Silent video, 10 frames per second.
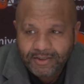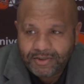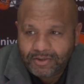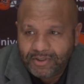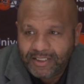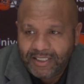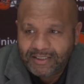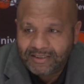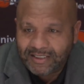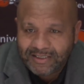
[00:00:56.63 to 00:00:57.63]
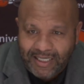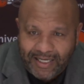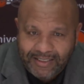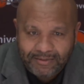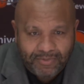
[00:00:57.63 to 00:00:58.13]
So again, it's
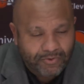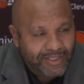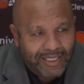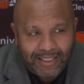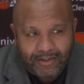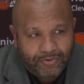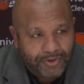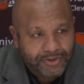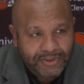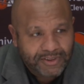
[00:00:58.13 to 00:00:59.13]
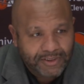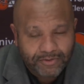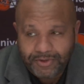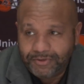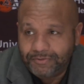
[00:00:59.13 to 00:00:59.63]
exciting, but we got a lot of work to
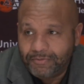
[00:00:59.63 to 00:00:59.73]
still do.